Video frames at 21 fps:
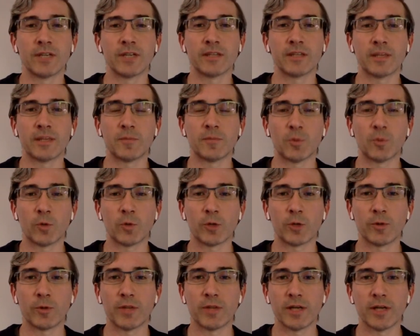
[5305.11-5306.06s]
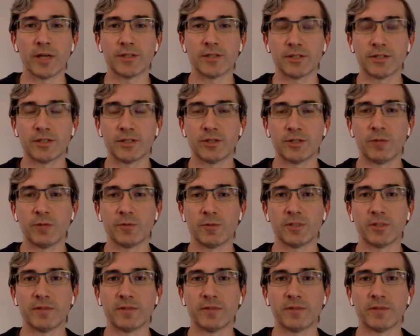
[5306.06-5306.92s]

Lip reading: get them to work with us in terms of airspace. So